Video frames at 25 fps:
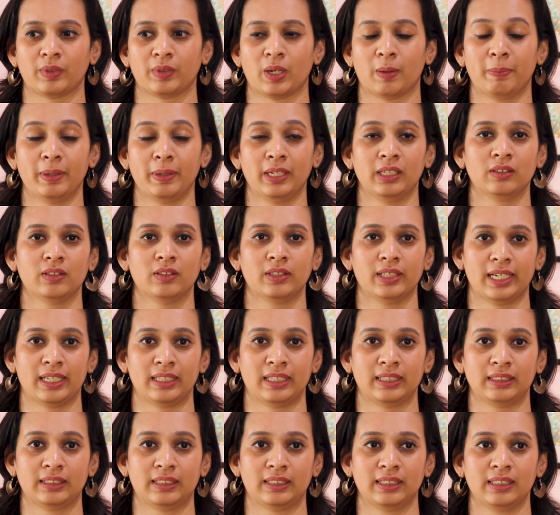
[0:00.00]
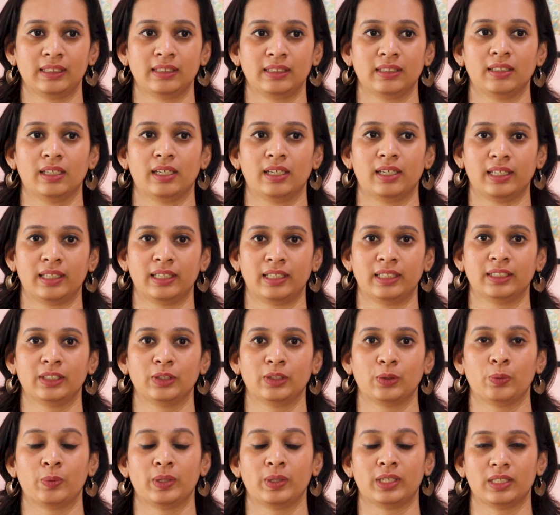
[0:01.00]
upping the editing
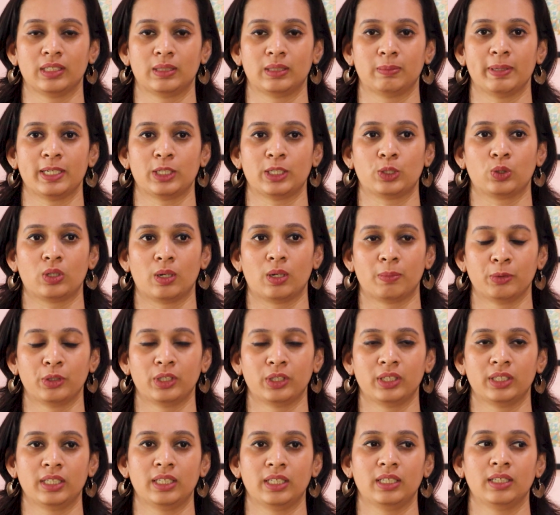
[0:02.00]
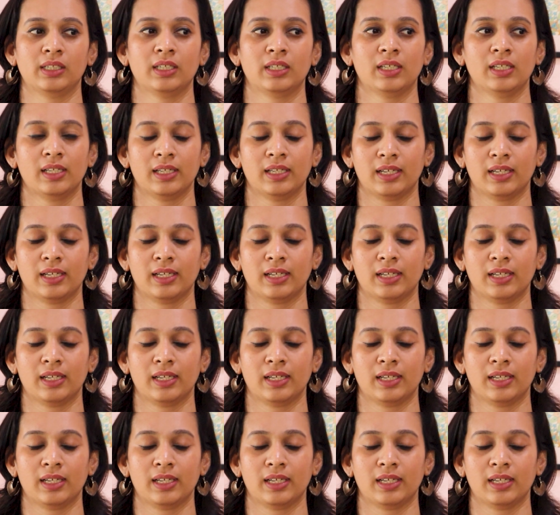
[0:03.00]
and with respect to community